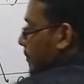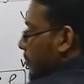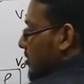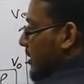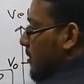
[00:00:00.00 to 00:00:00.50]
the
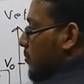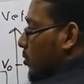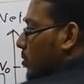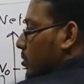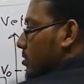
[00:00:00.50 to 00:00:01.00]
position
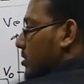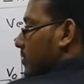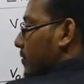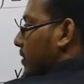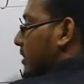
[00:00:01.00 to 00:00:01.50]
moves
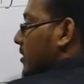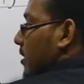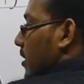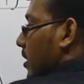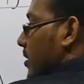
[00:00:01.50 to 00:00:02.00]
with
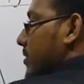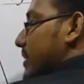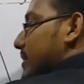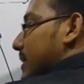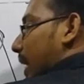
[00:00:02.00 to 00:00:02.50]

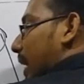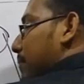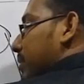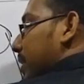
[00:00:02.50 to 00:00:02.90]
the same